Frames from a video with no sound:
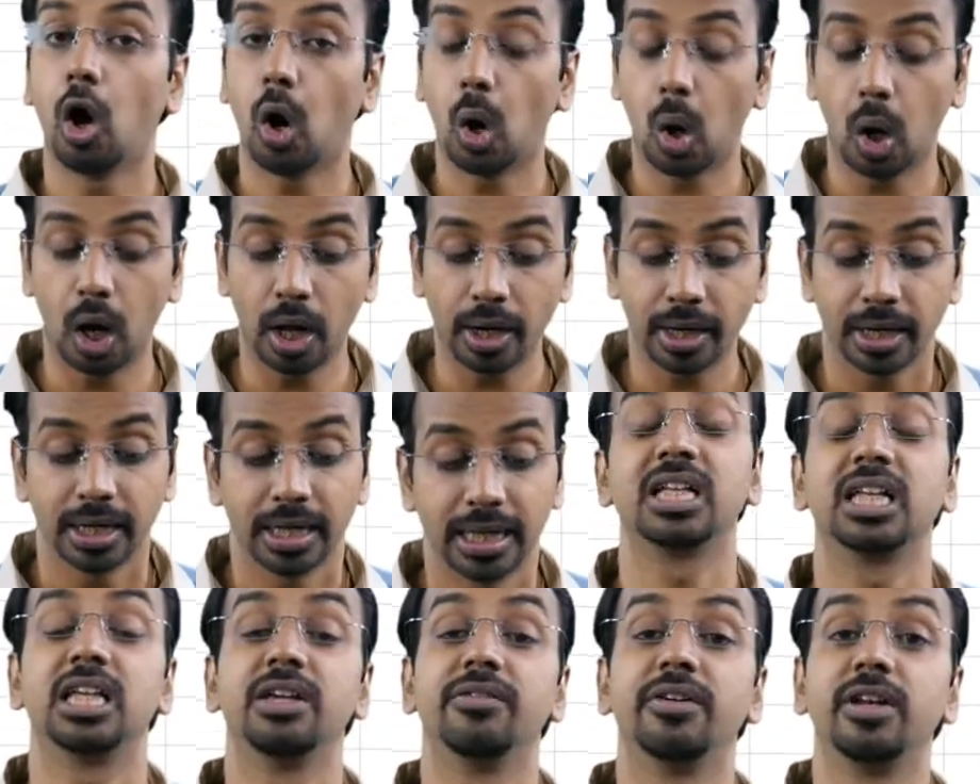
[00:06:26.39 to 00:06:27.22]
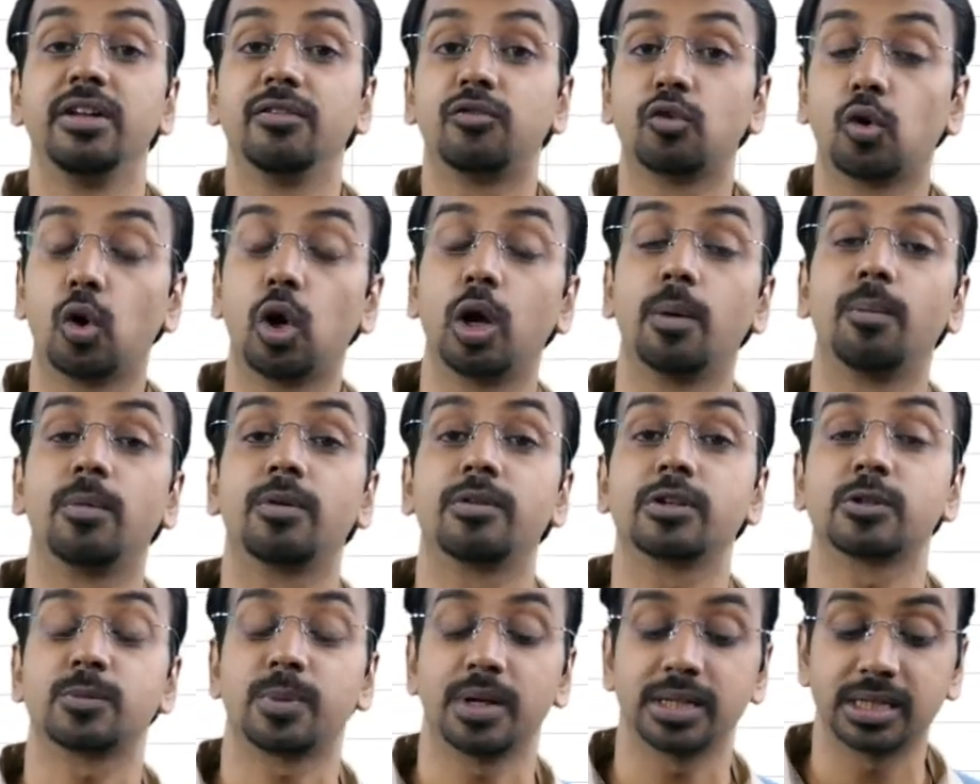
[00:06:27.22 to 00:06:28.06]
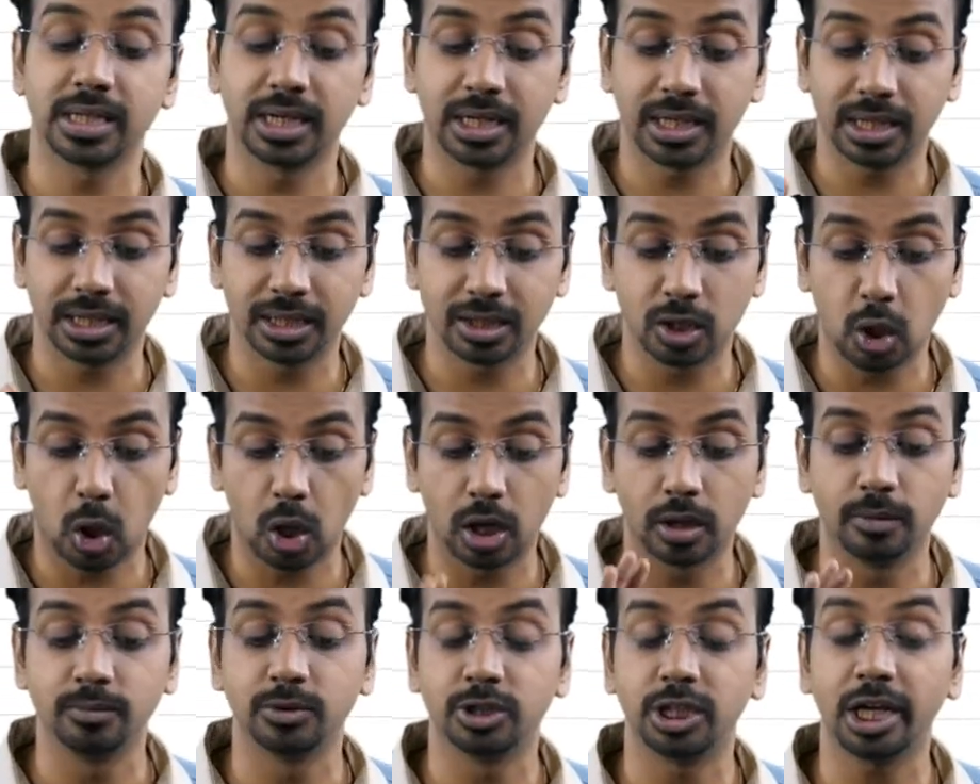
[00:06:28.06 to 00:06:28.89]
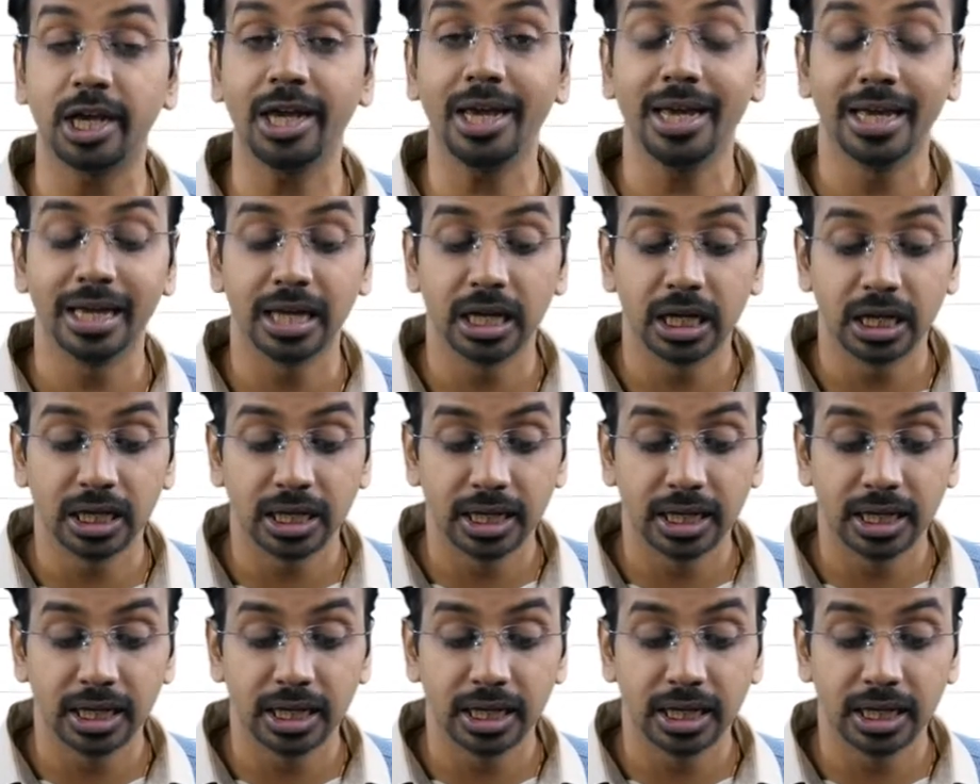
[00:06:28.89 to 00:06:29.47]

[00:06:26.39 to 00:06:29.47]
Or even if roll number was present in column G,